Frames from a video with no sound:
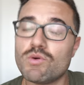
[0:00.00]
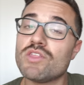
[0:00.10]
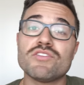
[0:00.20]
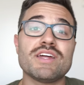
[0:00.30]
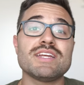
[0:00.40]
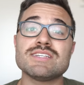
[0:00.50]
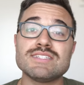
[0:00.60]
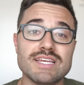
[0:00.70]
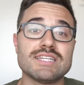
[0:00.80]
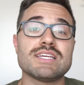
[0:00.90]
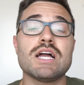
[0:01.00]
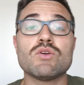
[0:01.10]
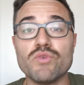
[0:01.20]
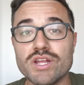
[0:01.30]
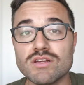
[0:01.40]
whether that is on TikTok,
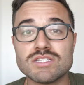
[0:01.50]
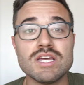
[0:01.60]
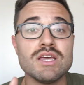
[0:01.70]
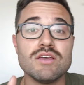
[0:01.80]
Reels,